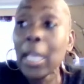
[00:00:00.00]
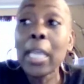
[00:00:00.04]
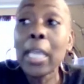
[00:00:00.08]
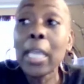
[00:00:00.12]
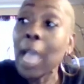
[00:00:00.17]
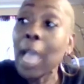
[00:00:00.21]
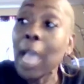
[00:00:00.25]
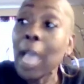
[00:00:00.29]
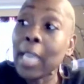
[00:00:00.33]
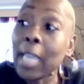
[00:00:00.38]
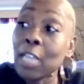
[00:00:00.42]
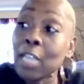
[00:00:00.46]

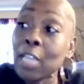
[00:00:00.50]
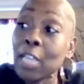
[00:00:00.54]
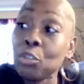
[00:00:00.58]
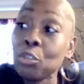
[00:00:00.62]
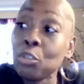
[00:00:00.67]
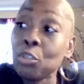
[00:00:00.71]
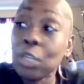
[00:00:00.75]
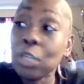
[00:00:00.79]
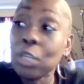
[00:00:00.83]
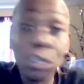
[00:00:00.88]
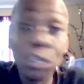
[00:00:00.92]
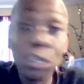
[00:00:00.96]
I guess you
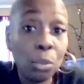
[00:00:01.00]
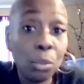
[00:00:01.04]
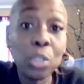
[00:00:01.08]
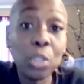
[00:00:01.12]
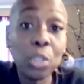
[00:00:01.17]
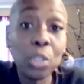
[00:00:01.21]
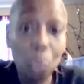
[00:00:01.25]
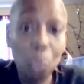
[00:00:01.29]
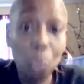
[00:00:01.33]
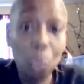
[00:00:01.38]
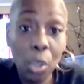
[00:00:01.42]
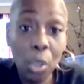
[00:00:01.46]
can do what
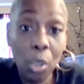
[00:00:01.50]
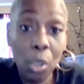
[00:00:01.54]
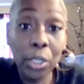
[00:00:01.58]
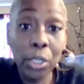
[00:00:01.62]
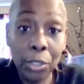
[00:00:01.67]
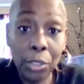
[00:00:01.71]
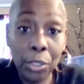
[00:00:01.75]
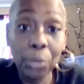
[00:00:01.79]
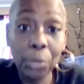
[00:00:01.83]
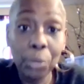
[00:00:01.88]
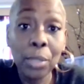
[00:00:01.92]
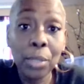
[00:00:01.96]
you want to
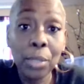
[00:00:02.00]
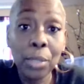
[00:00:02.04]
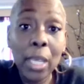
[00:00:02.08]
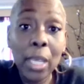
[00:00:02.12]
do